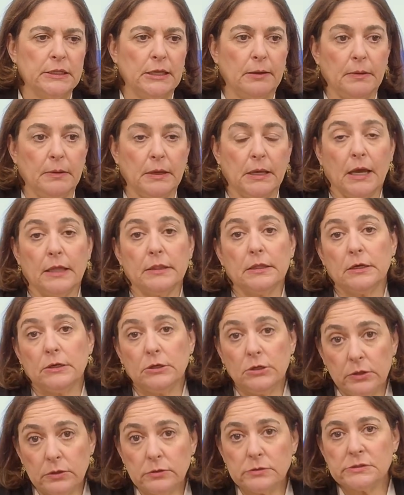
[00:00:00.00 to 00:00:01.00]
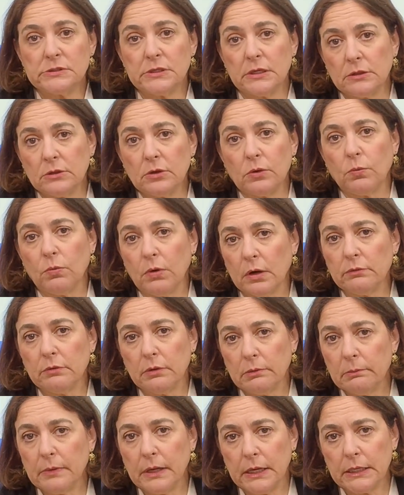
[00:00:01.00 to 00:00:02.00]
they began then using their one
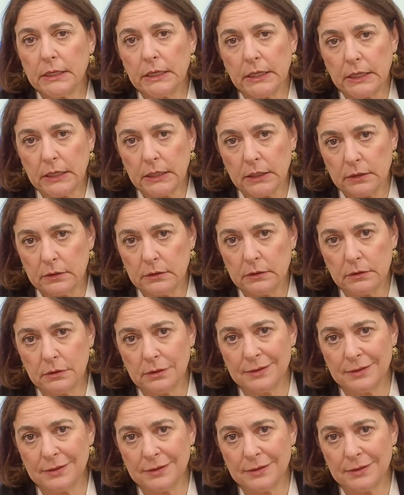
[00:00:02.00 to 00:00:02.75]
remaining